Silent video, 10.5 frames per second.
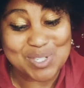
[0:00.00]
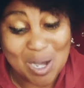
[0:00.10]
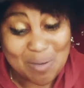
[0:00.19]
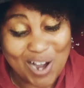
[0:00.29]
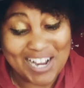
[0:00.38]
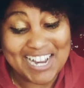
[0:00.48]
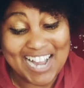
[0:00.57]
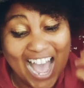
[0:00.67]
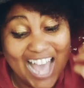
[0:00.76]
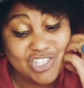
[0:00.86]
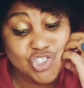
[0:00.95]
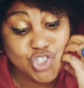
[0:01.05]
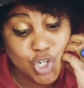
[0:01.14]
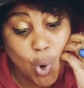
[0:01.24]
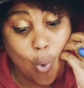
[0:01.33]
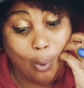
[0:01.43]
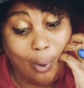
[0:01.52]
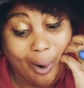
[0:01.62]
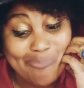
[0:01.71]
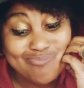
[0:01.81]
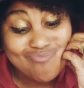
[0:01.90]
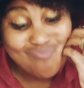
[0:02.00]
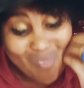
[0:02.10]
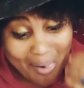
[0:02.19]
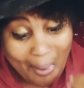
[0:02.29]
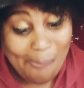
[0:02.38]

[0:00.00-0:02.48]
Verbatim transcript: Come on, guys, chew!